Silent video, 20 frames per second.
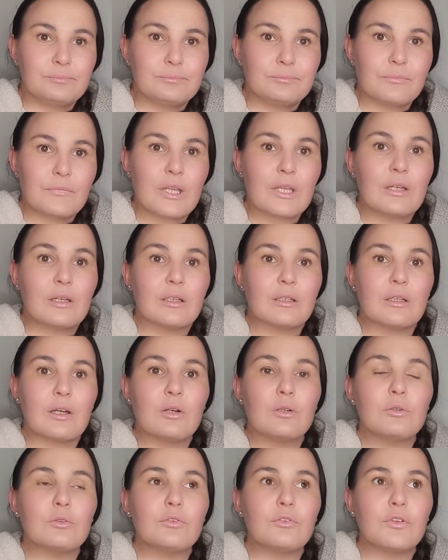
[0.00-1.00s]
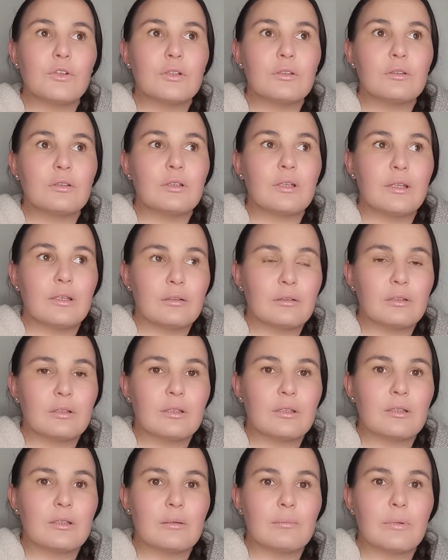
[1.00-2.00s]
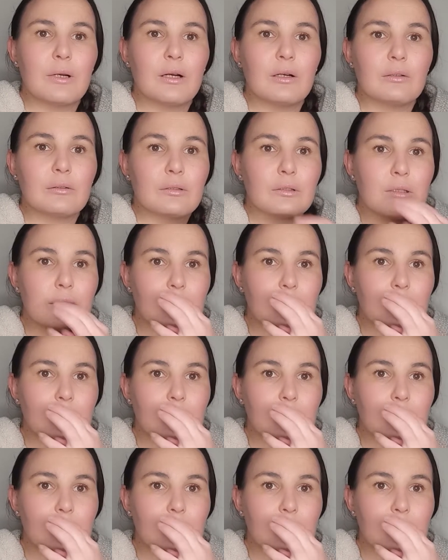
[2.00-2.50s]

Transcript: then I don't feel guilty about